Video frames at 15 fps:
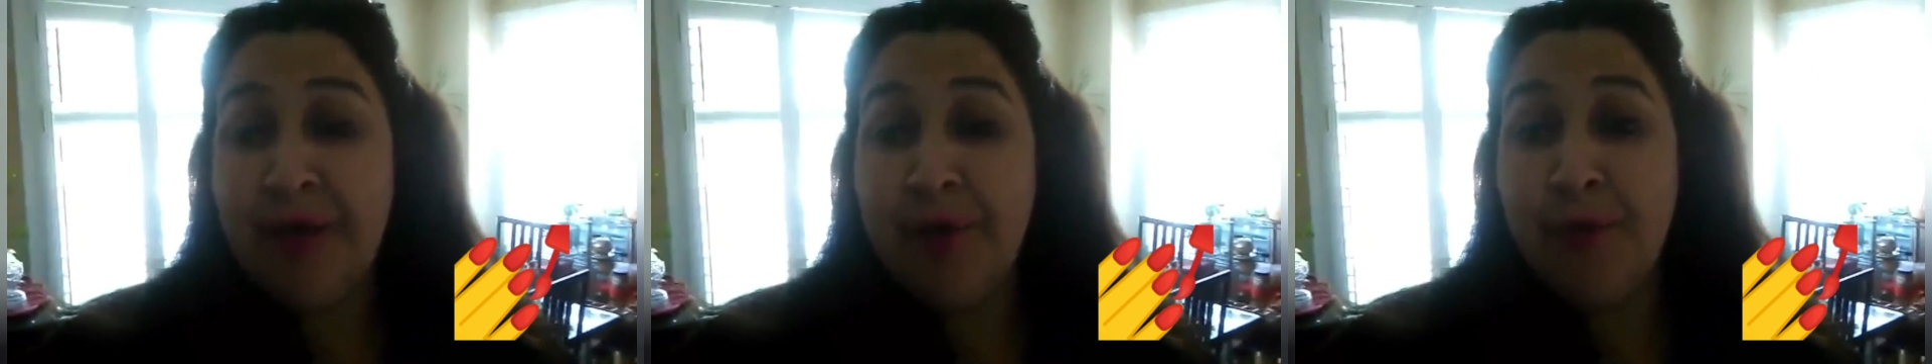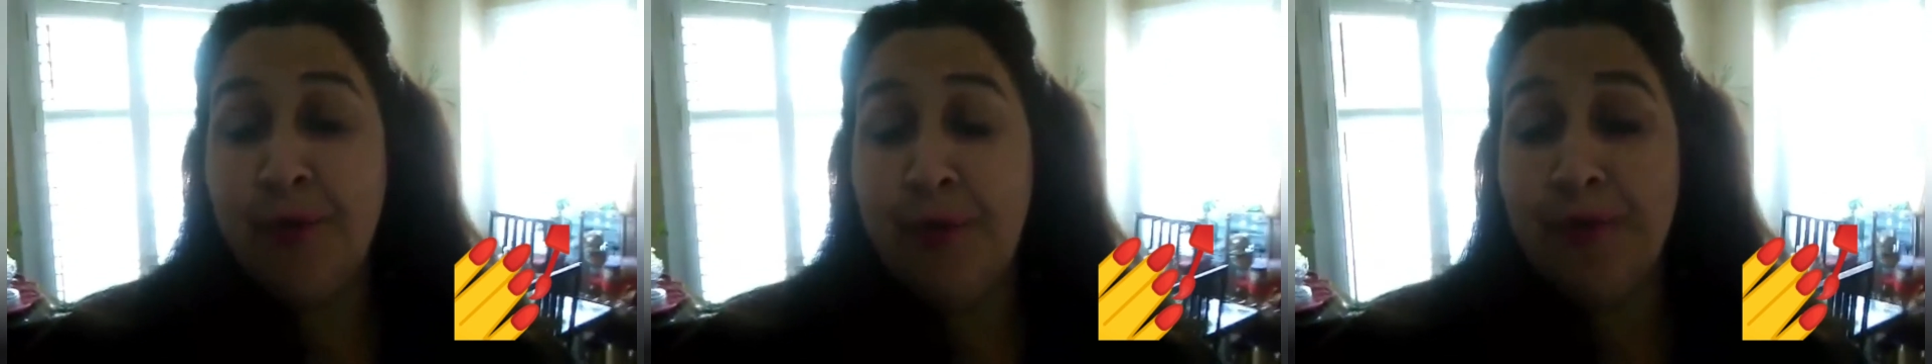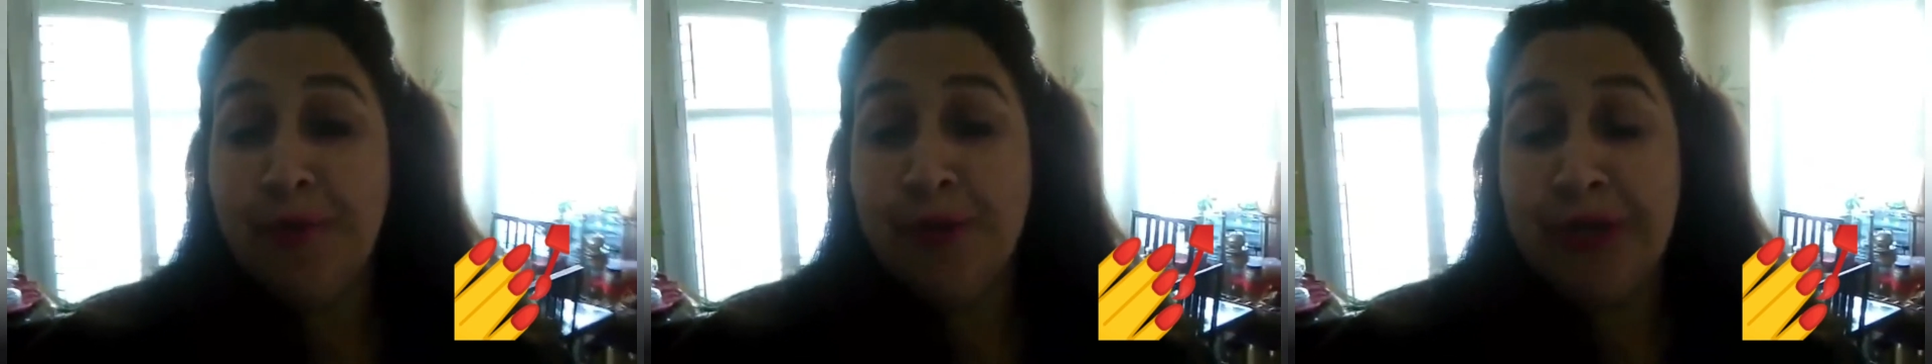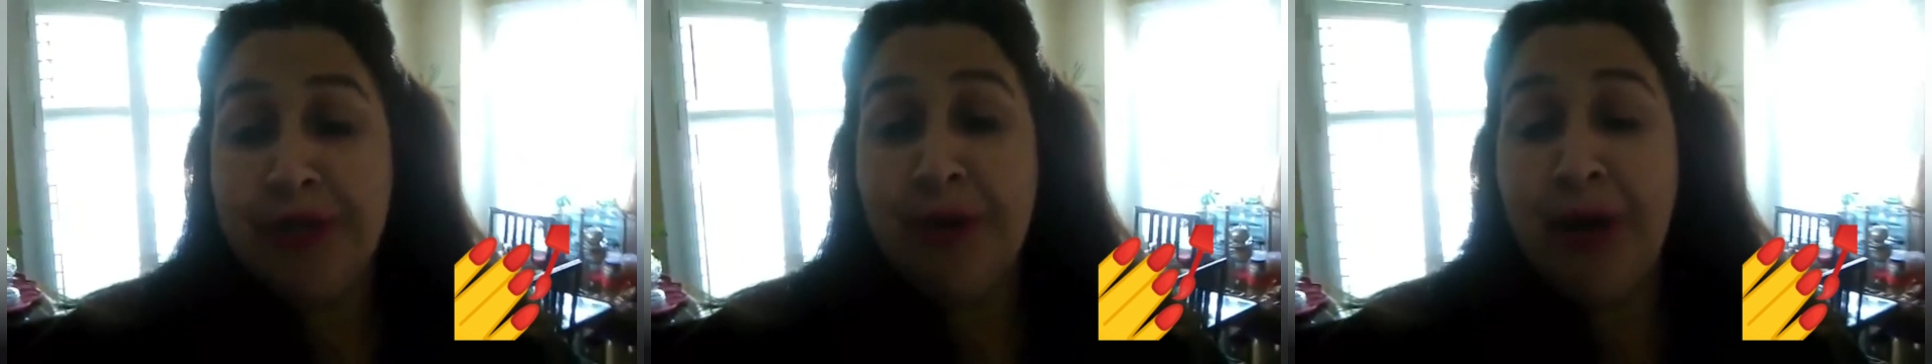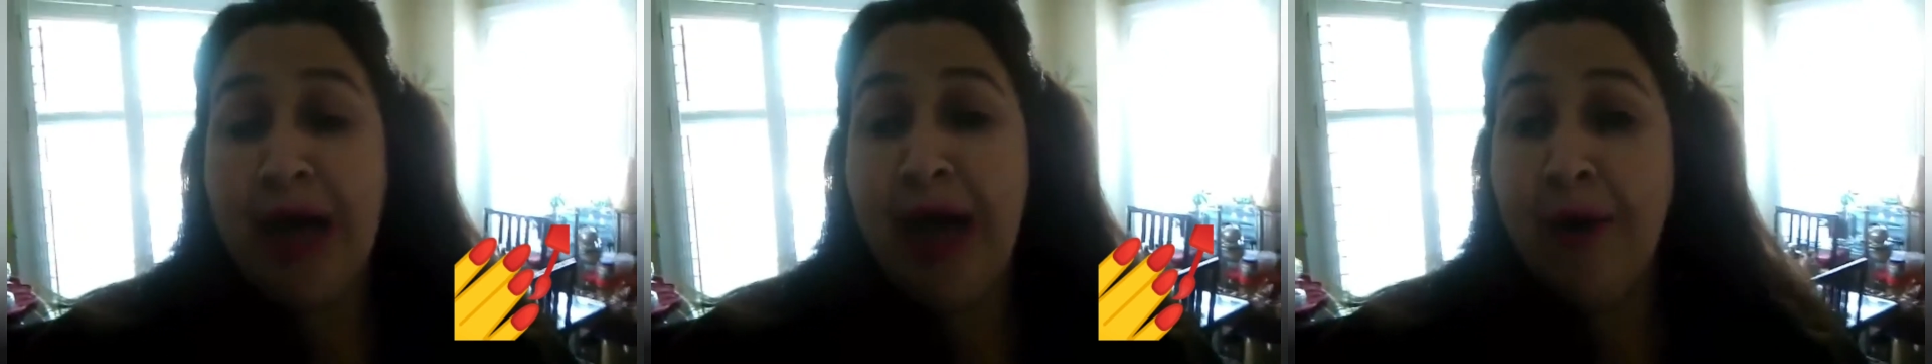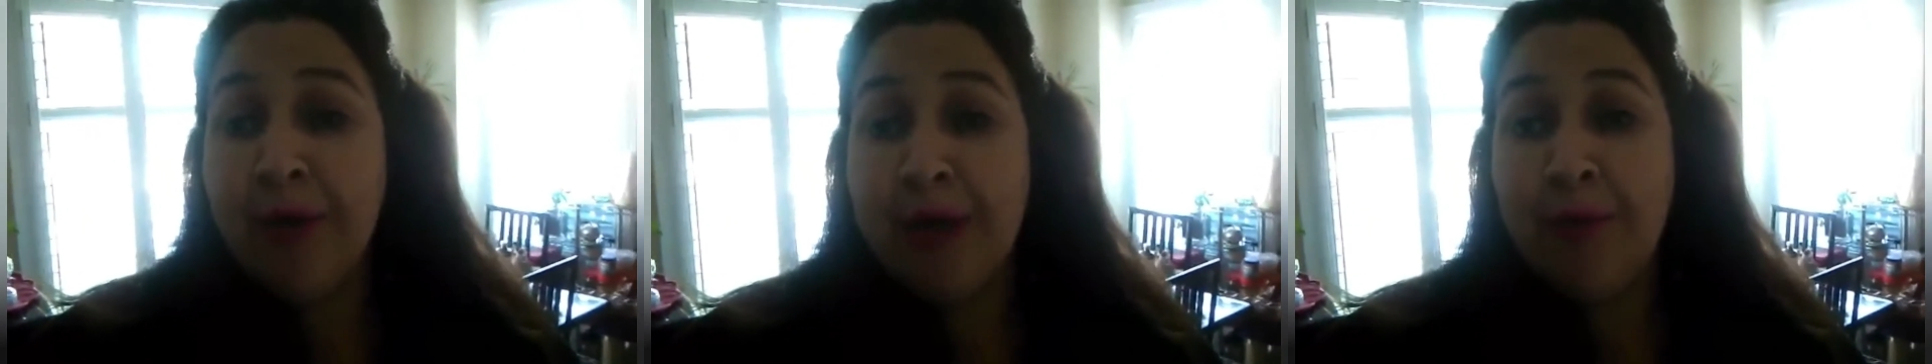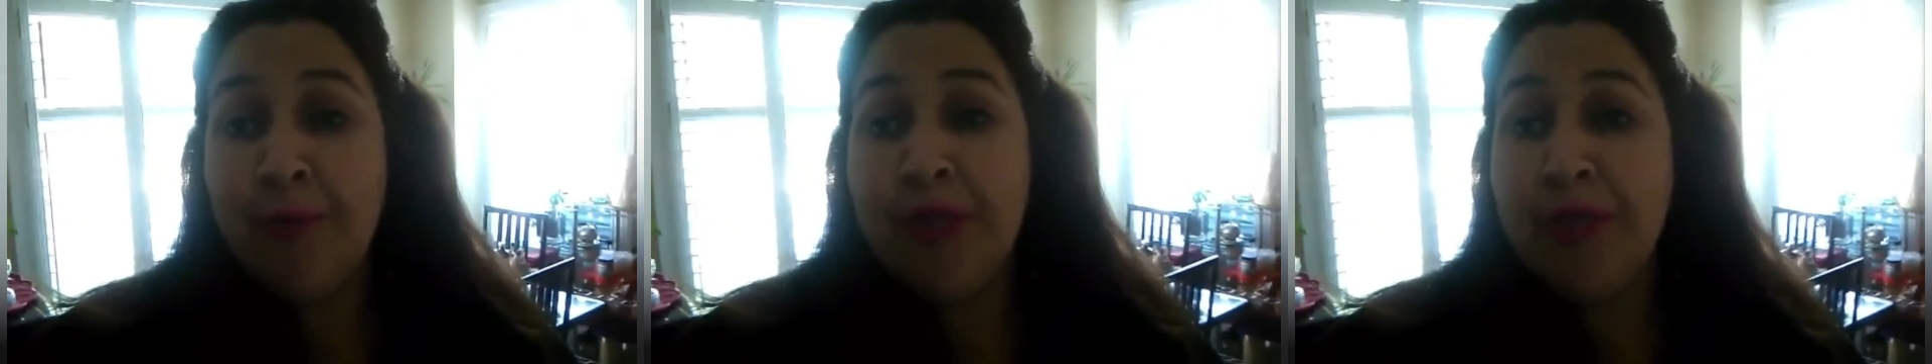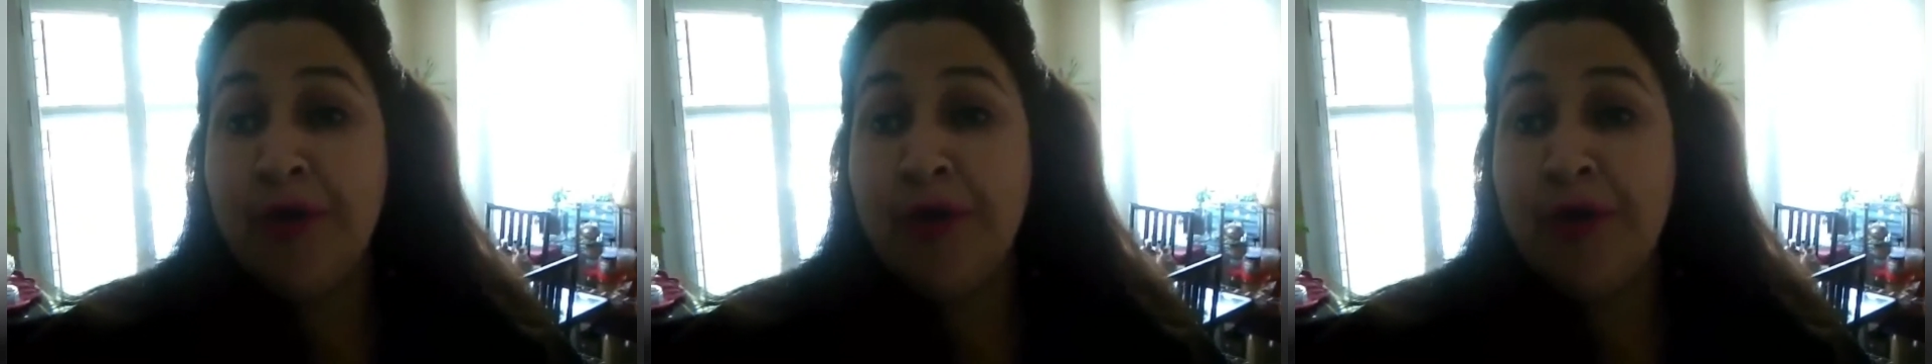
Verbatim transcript: who, you know, how can we